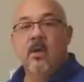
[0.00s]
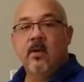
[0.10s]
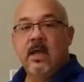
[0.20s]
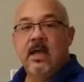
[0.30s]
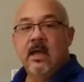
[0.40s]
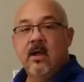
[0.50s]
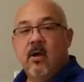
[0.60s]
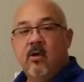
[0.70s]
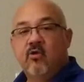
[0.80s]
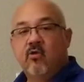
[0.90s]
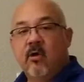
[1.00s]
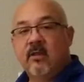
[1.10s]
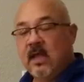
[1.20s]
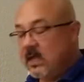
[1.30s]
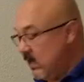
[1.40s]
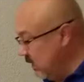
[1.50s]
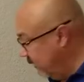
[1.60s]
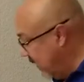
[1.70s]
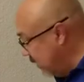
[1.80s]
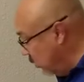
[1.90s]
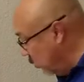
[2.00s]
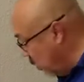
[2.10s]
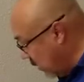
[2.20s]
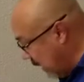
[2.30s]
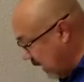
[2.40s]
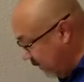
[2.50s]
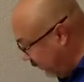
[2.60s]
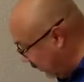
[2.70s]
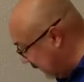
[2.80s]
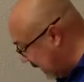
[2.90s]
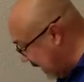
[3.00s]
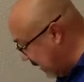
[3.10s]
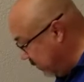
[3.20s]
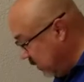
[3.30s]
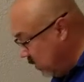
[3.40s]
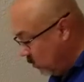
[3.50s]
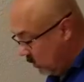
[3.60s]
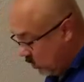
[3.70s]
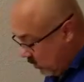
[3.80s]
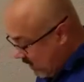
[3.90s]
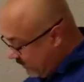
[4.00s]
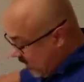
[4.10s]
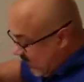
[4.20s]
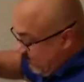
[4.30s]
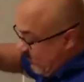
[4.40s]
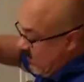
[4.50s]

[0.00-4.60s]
Okay, on to our second and final wall hanging for today. We do have a heavy